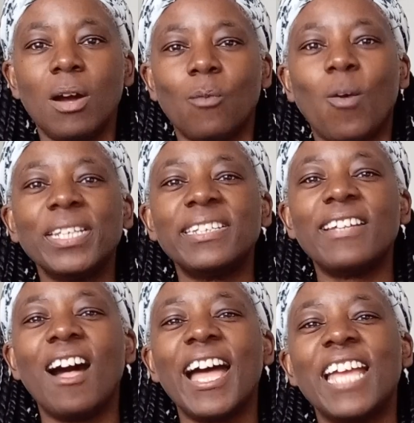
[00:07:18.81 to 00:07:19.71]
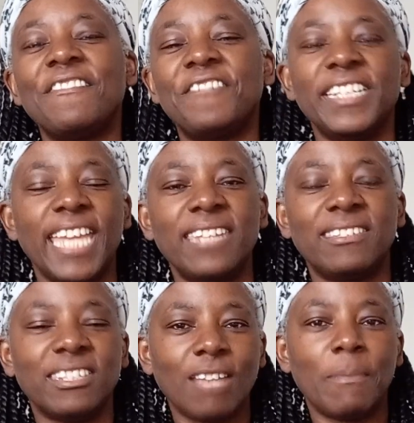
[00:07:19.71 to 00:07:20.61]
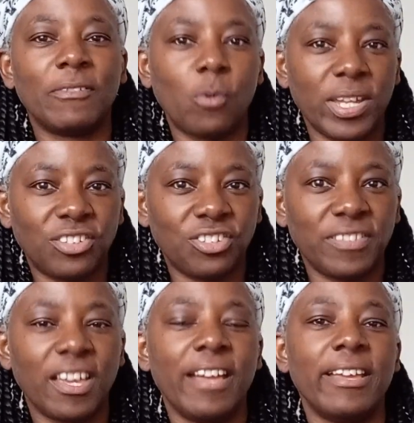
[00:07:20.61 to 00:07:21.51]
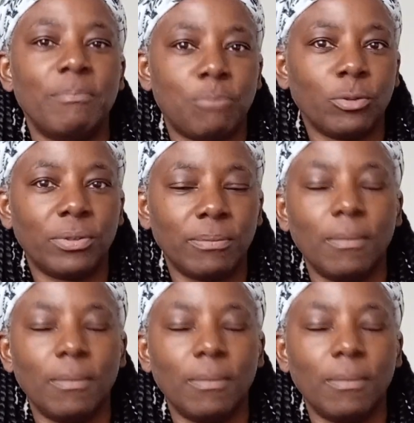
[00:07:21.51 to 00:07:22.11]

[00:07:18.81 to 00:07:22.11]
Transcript: once I finesse the type of question that I put...